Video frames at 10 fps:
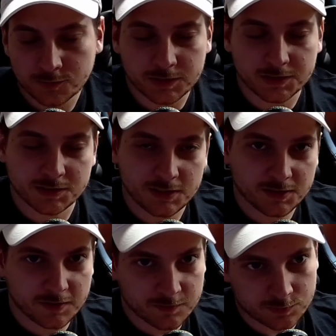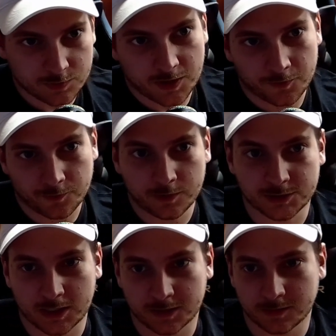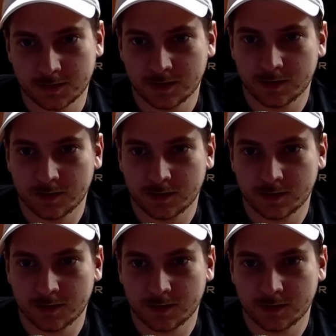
So we can see the difference with health regen,